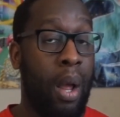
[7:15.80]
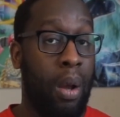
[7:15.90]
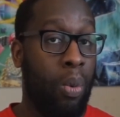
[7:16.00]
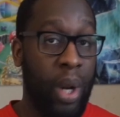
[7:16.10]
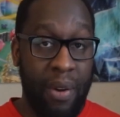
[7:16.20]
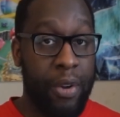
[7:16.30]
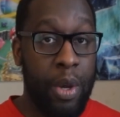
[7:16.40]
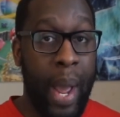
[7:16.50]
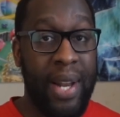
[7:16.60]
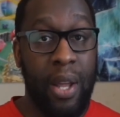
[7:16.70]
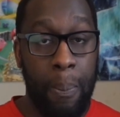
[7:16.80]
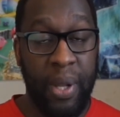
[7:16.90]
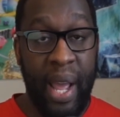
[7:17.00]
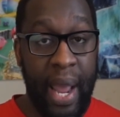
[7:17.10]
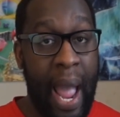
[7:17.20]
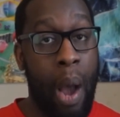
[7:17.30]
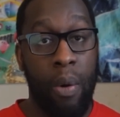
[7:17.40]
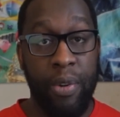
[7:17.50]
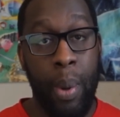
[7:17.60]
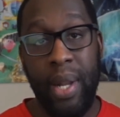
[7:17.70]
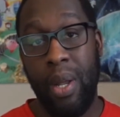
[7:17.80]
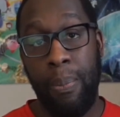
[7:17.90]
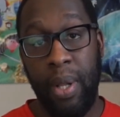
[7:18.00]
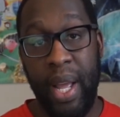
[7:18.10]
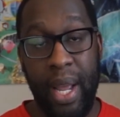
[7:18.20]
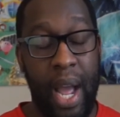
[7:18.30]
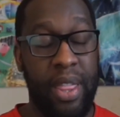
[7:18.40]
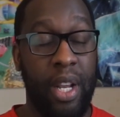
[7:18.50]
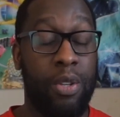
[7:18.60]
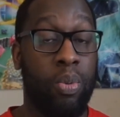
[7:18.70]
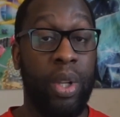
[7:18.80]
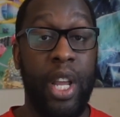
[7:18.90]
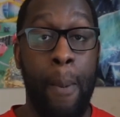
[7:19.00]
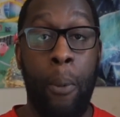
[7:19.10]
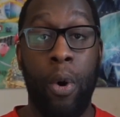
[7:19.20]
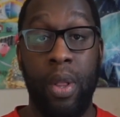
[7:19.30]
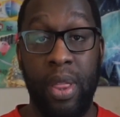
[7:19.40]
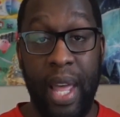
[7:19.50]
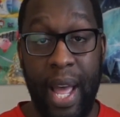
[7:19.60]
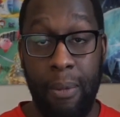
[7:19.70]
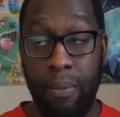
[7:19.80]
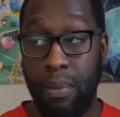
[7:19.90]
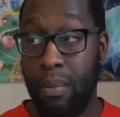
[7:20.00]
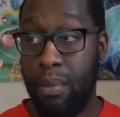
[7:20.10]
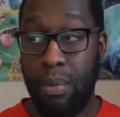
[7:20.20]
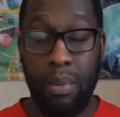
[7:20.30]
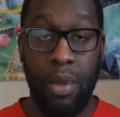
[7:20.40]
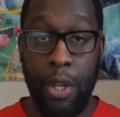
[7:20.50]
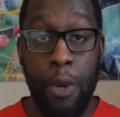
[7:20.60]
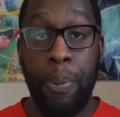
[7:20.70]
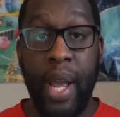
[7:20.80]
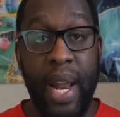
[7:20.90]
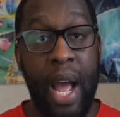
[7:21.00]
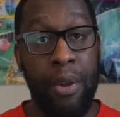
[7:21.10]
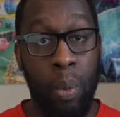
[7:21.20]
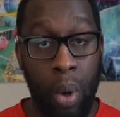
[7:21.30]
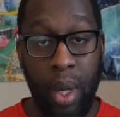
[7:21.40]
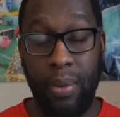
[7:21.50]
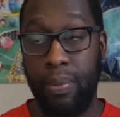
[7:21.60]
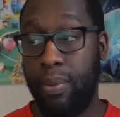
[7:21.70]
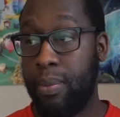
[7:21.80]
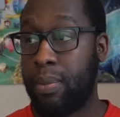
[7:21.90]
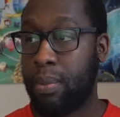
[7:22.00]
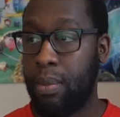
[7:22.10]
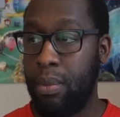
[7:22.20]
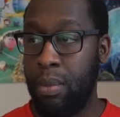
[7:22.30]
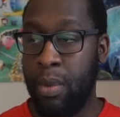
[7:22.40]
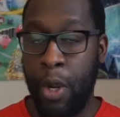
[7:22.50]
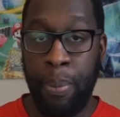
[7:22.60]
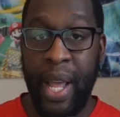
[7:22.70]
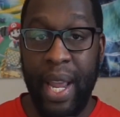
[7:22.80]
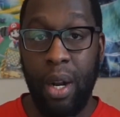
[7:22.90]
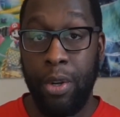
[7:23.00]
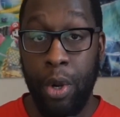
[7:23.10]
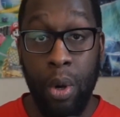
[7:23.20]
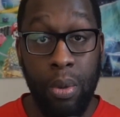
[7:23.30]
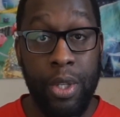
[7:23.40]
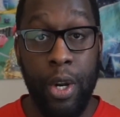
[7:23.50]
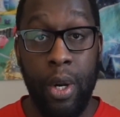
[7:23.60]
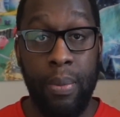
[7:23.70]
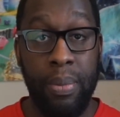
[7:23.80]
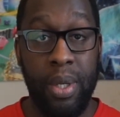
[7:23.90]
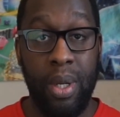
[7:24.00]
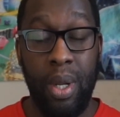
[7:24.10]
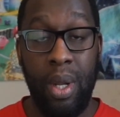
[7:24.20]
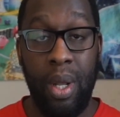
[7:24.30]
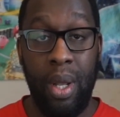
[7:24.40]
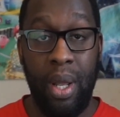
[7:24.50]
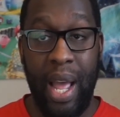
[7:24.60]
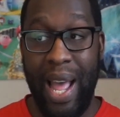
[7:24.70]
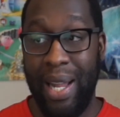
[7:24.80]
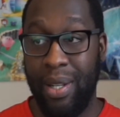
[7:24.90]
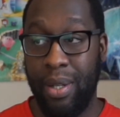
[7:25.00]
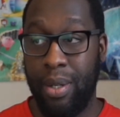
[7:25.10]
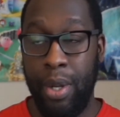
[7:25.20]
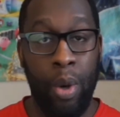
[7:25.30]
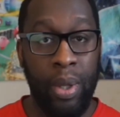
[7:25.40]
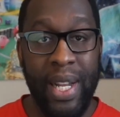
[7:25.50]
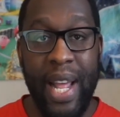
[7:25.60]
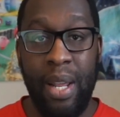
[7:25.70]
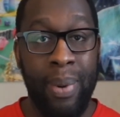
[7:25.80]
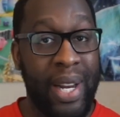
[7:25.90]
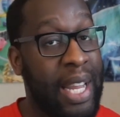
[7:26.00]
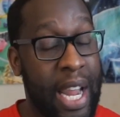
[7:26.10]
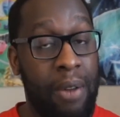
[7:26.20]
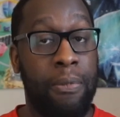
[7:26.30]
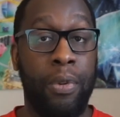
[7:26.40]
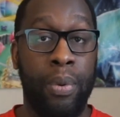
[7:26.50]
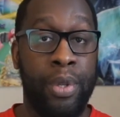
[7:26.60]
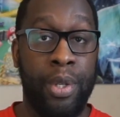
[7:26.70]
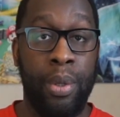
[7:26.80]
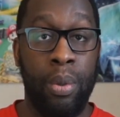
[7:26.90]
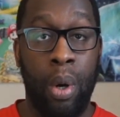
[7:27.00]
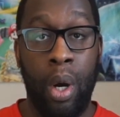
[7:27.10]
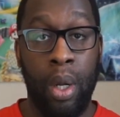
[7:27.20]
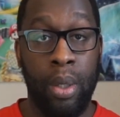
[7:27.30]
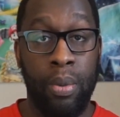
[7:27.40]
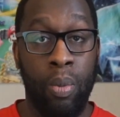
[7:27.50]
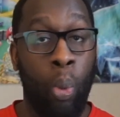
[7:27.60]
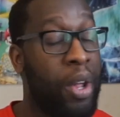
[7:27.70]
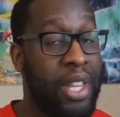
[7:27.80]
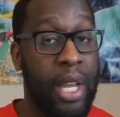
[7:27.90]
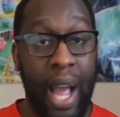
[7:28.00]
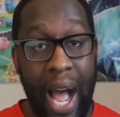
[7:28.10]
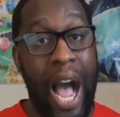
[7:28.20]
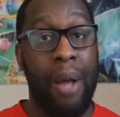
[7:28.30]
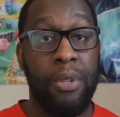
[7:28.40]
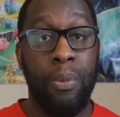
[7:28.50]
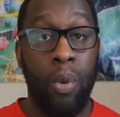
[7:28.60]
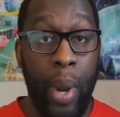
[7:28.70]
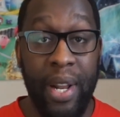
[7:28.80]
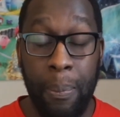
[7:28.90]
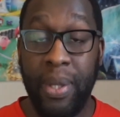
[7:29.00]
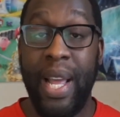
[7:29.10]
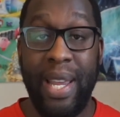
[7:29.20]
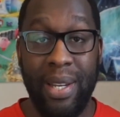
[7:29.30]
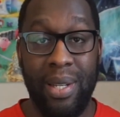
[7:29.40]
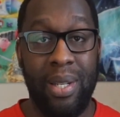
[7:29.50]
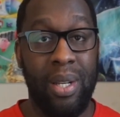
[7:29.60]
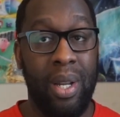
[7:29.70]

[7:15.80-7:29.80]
Whatever you end up playing, however you end up playing, I think it's really important that you play it how you want. You're playing it on your own terms, and you don't let anybody influence you on what the optimal way to play is.